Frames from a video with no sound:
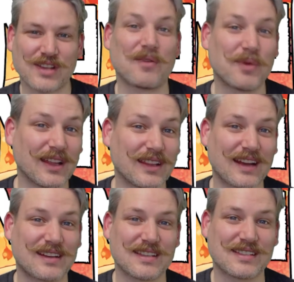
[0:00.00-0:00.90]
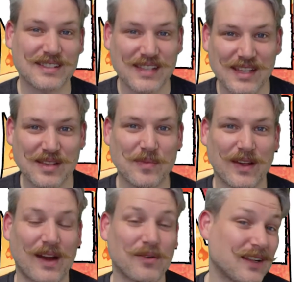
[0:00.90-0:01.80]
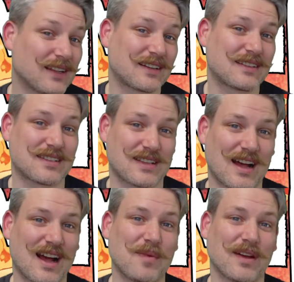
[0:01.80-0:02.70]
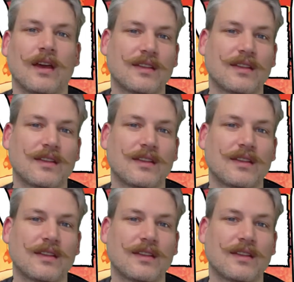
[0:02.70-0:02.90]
I really liked this team, and I really liked this comic.